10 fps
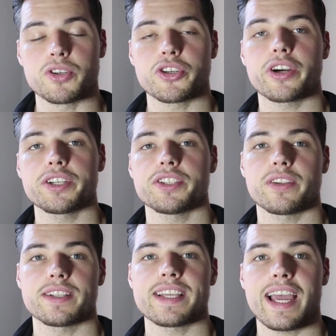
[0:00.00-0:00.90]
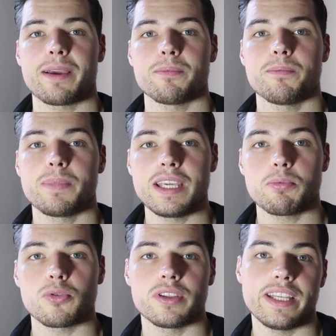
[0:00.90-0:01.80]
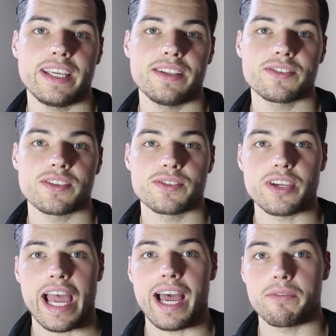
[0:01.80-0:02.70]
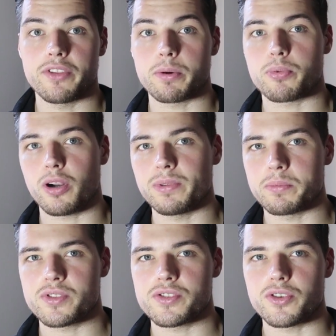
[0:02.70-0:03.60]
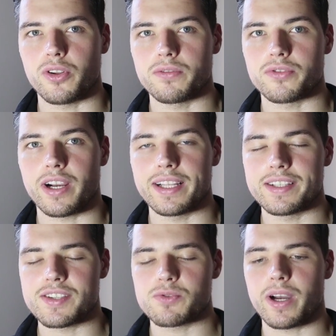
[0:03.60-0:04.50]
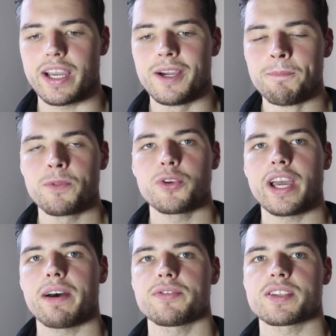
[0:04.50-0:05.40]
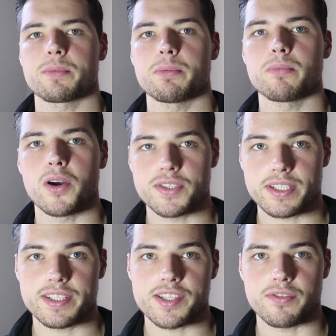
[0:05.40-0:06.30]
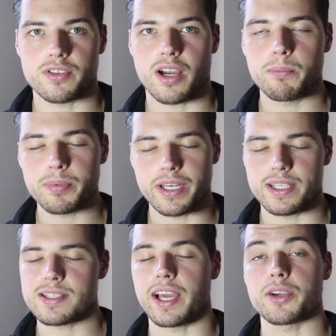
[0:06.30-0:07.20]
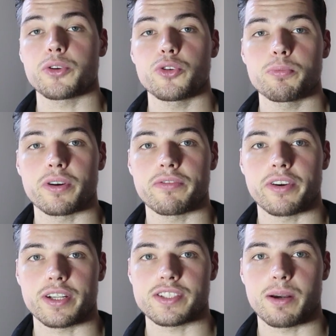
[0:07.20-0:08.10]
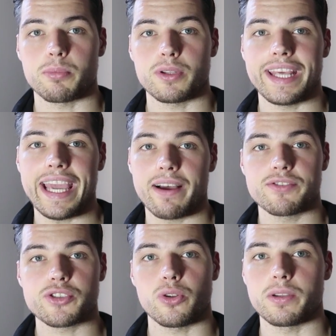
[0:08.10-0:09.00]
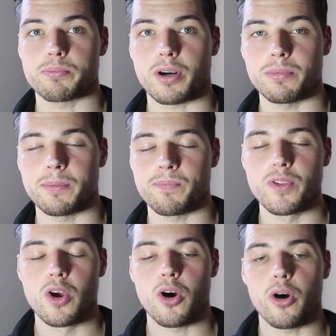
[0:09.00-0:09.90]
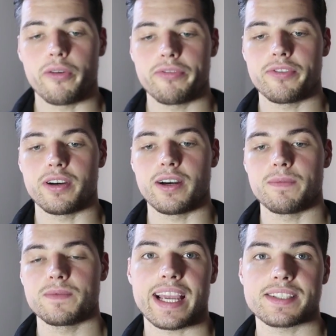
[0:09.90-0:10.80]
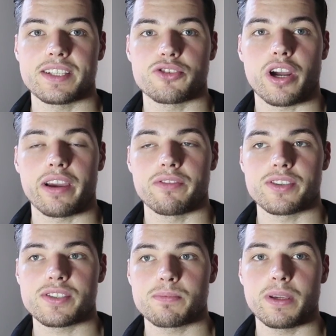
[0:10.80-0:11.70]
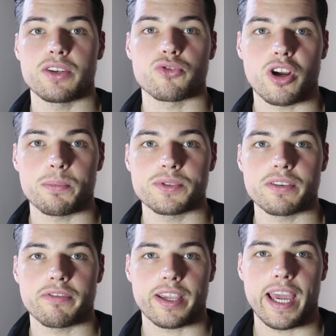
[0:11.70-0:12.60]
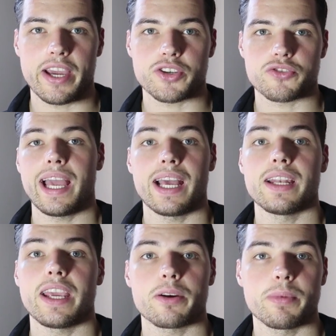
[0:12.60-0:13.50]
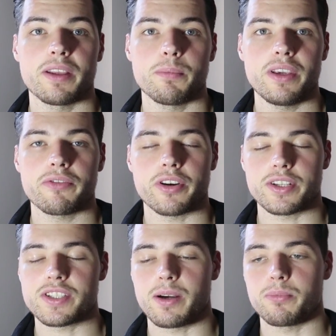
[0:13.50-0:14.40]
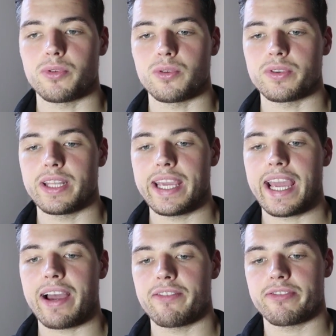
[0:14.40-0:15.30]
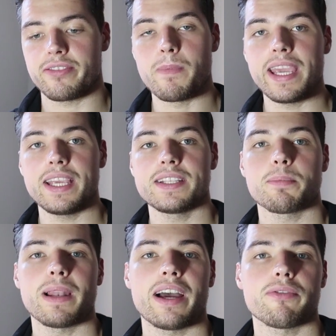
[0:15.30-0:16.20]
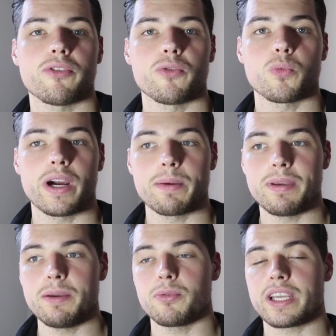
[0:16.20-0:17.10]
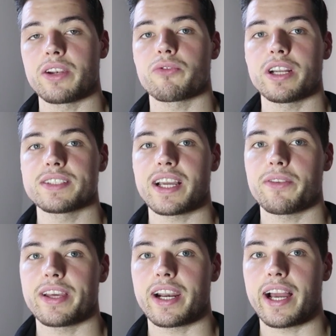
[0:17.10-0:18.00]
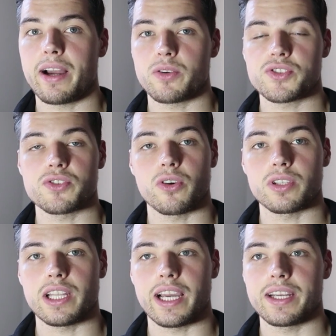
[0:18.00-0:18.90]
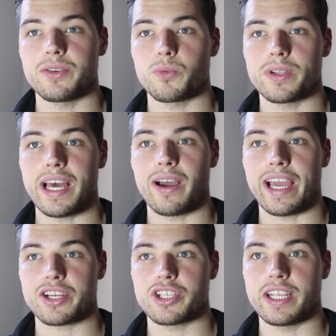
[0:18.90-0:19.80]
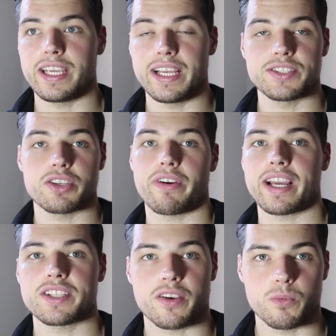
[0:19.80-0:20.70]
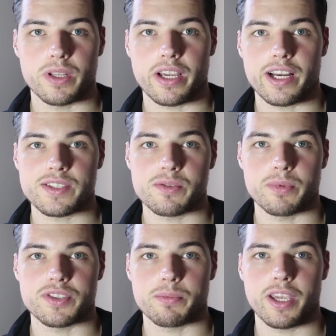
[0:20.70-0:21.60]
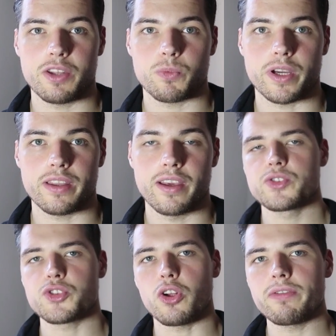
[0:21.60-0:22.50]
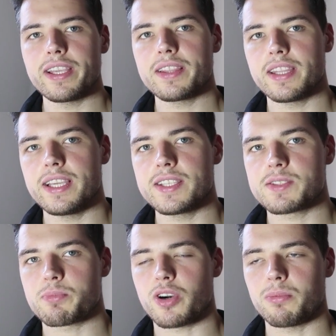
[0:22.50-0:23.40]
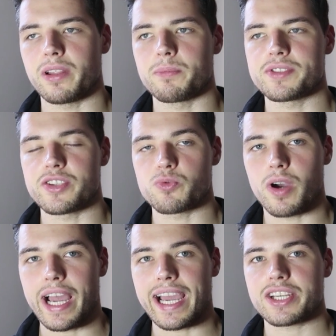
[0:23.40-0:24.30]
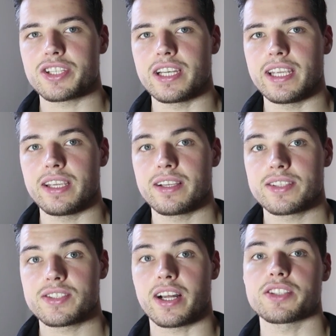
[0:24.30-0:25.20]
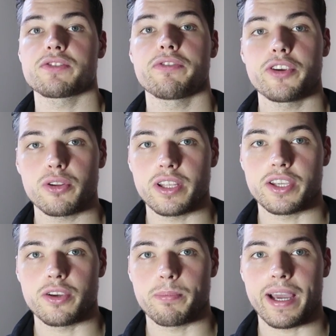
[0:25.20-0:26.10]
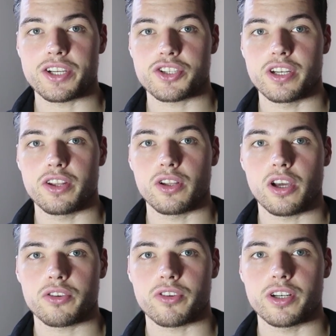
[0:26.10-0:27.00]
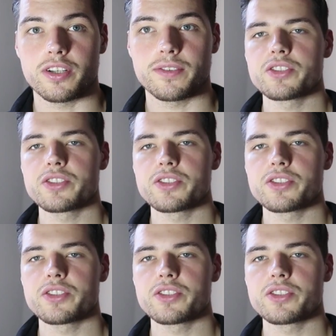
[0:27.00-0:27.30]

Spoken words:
Majority of the time, people need to have their problems solved, right? This is why you have some of the most successful companies like Uber, for example. They have solved the problem of taxi drivers being robbed for cash. And Airbnb, for example, they have made a platform where people can rent out their house online without actually interacting with the customer to begin with. Solving these problems is what actually starts fueling your passion in the long run.